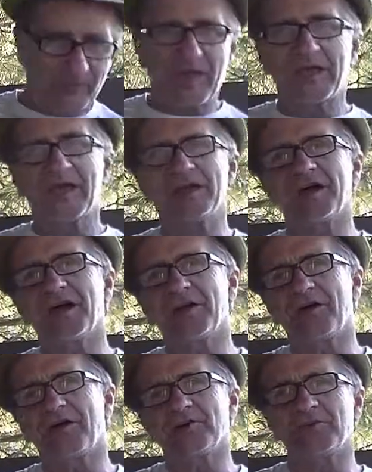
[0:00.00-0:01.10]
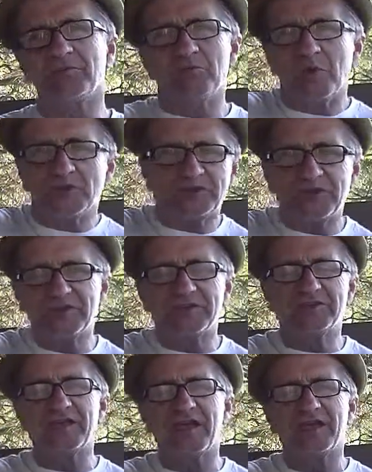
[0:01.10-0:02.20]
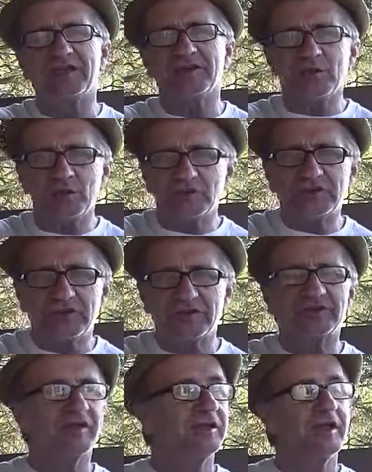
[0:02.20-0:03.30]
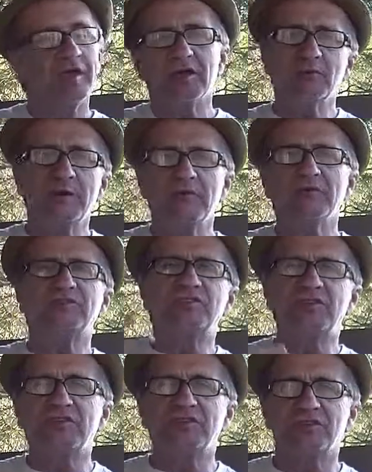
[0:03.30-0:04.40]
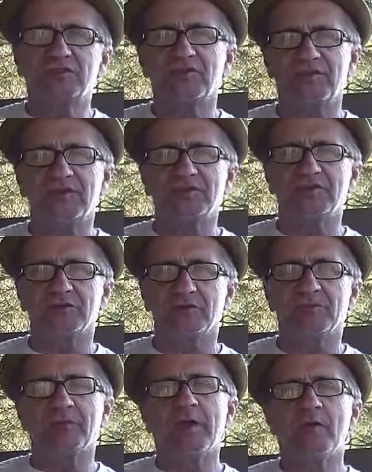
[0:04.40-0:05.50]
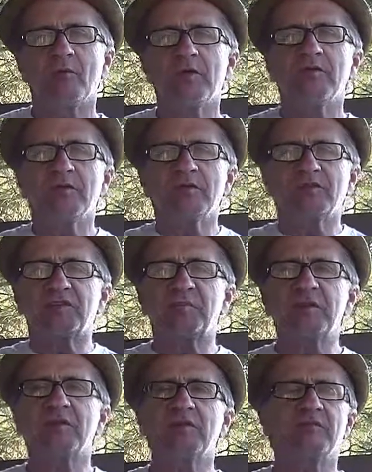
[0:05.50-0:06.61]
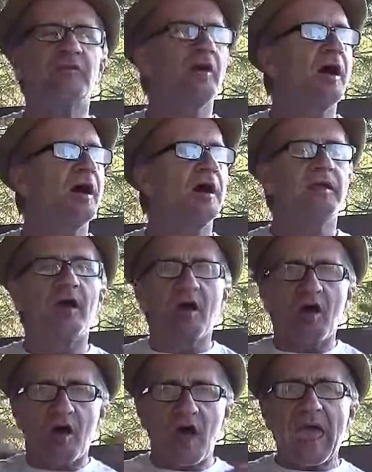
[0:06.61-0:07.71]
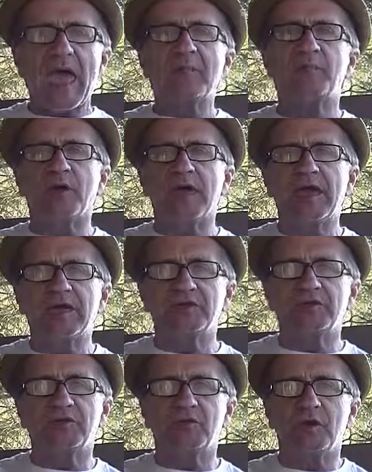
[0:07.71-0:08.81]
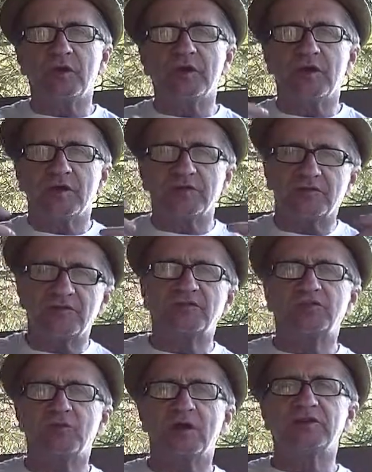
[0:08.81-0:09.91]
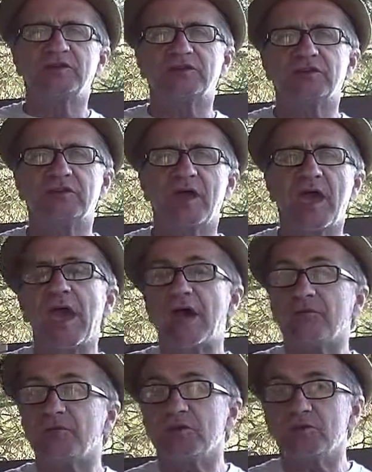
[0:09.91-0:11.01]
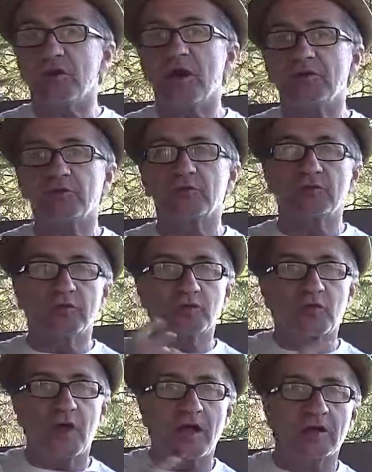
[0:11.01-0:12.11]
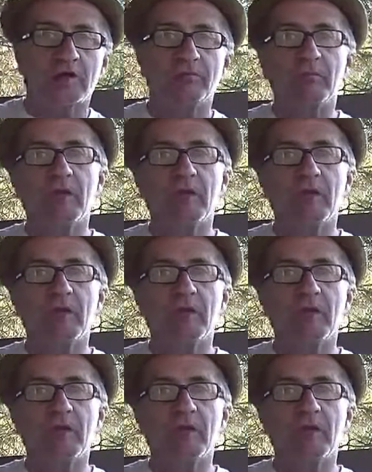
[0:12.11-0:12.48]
I kind of got all mushy inside and gushy inside. Because whenever Jesus defends you, whenever the Spirit of God apprehends you in a situation after you've gone through the trial,